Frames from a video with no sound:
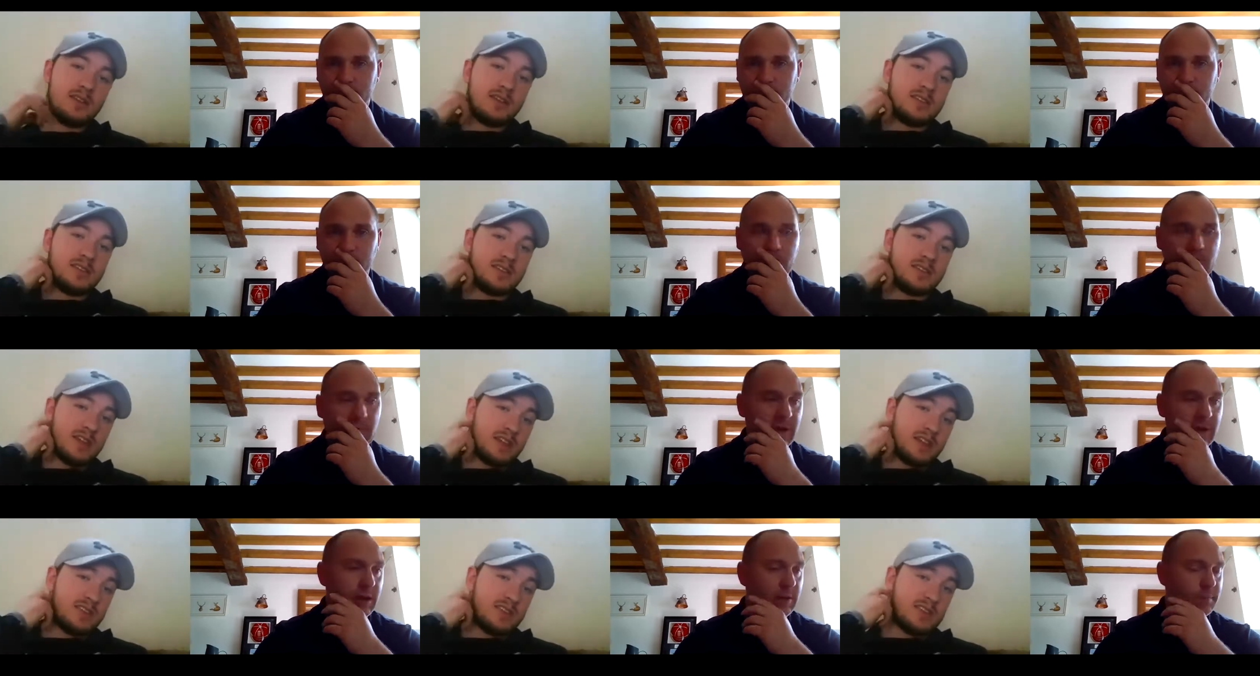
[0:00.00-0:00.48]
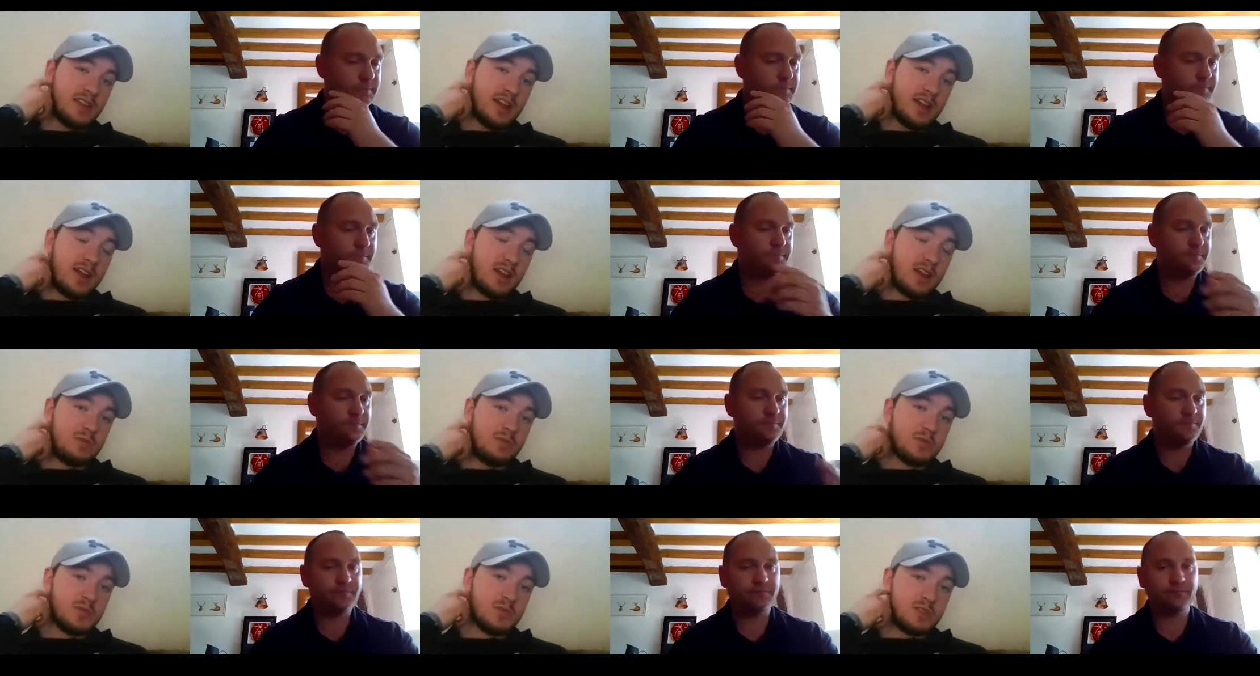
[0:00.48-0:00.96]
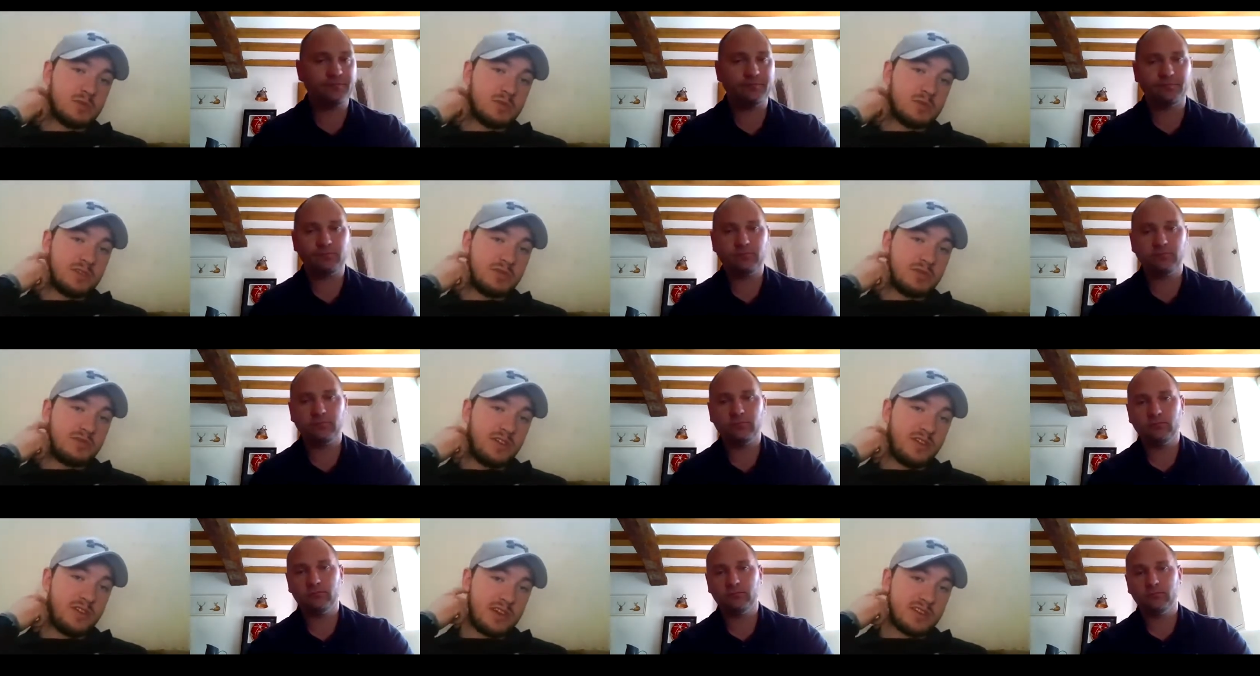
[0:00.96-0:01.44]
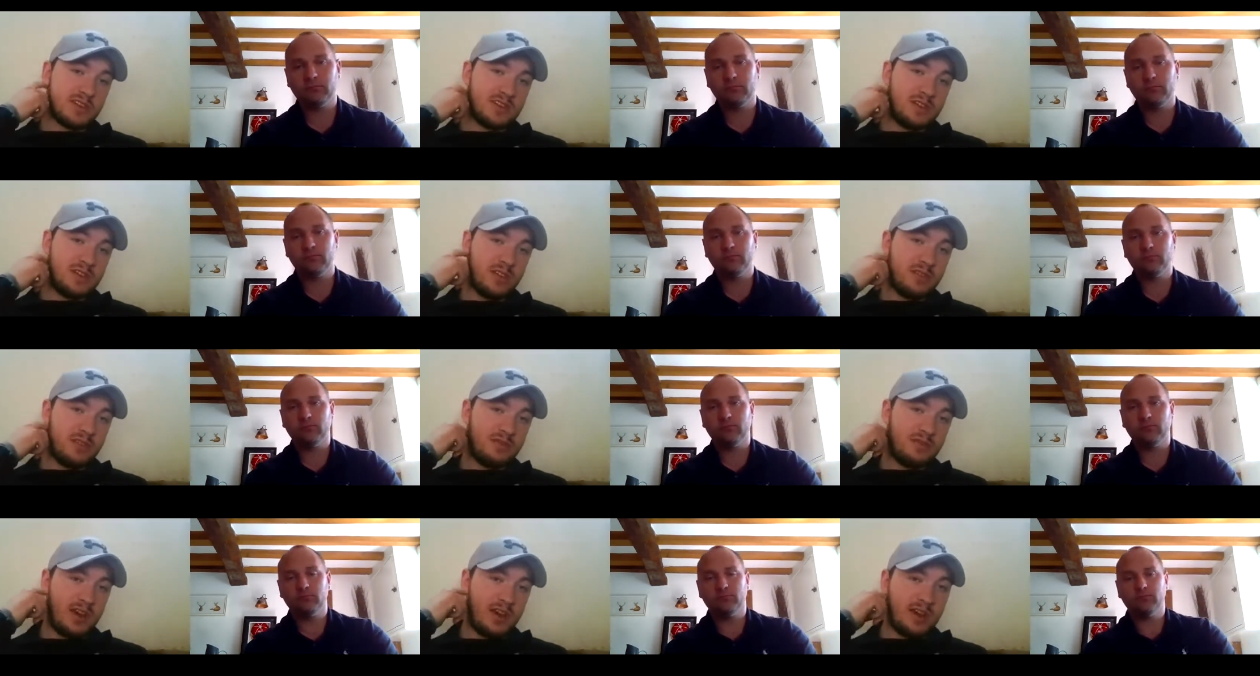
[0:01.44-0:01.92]
Speaker 1: they're yeah. still able to be fixed on the
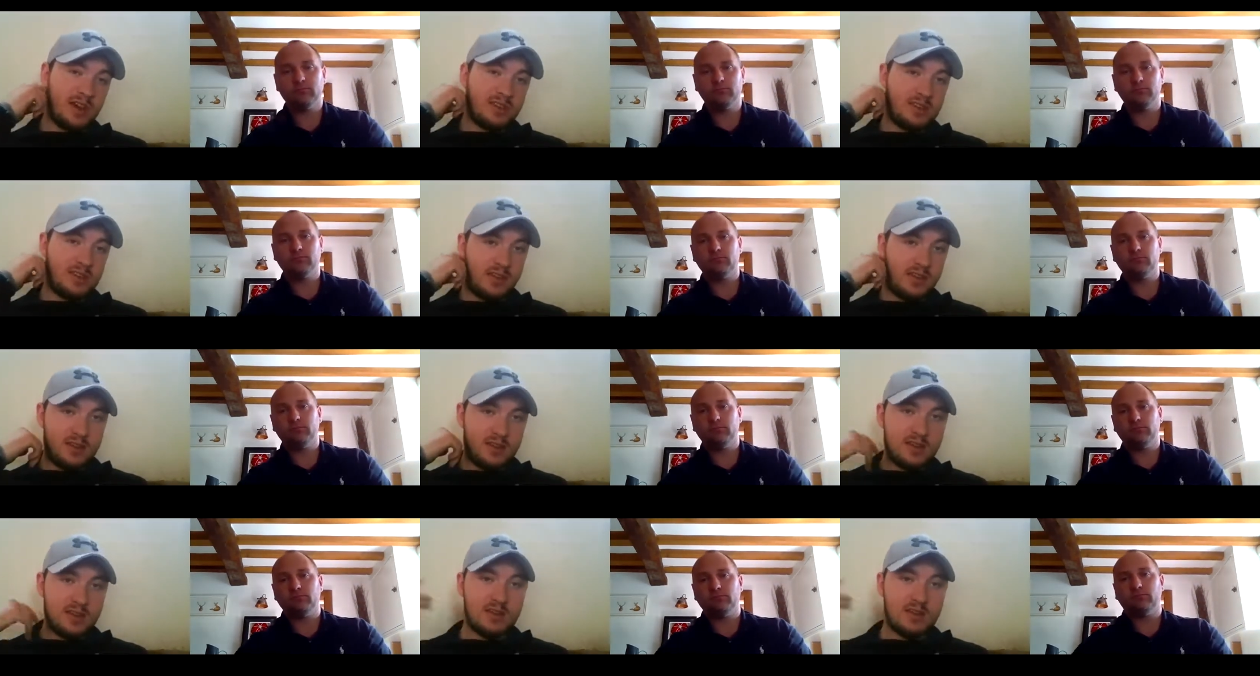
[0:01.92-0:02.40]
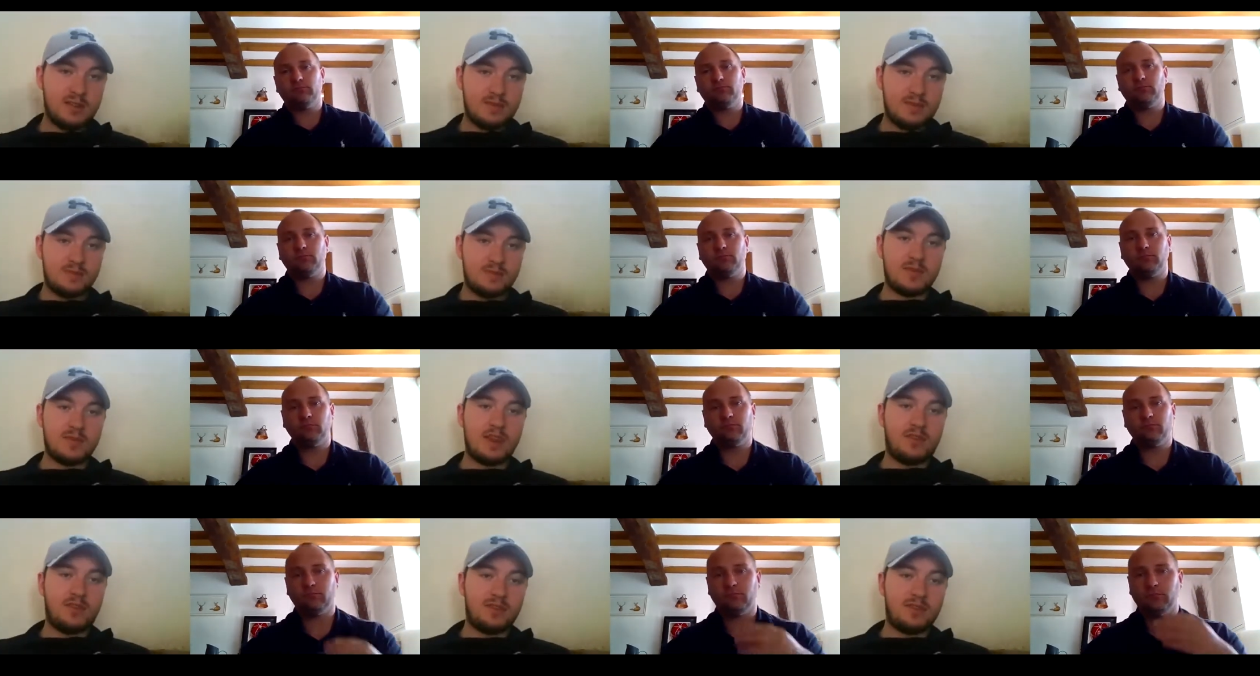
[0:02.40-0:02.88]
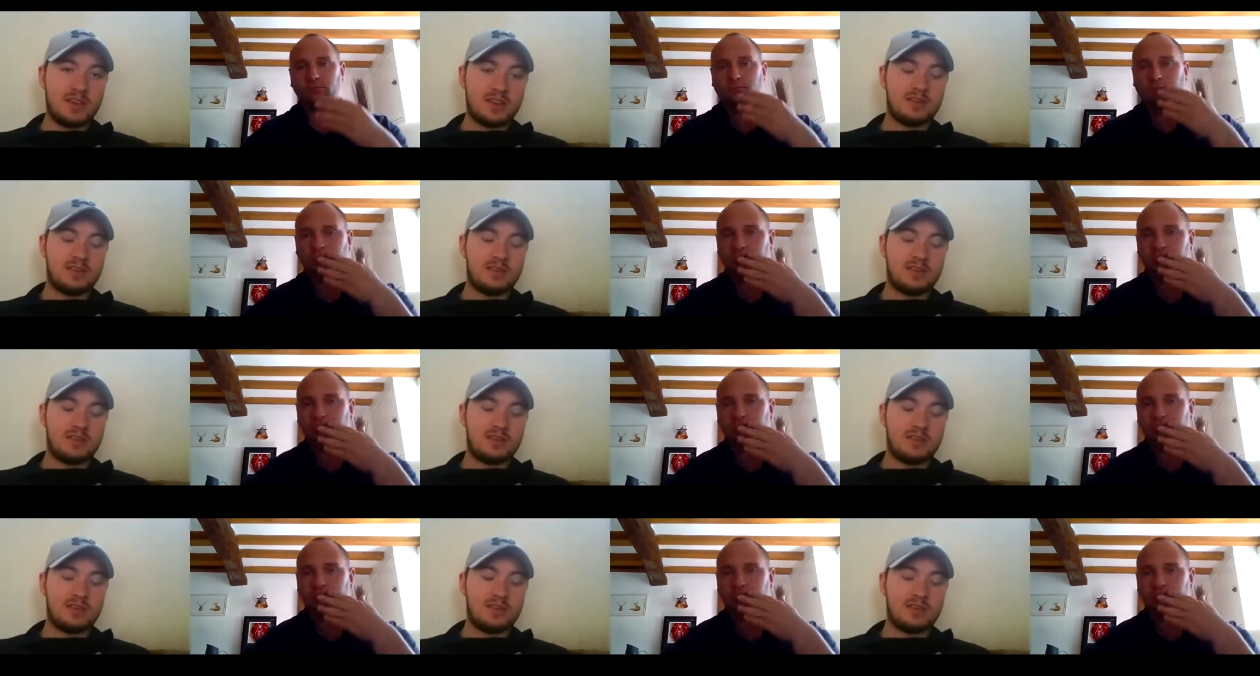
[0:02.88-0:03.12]
fact that if there's a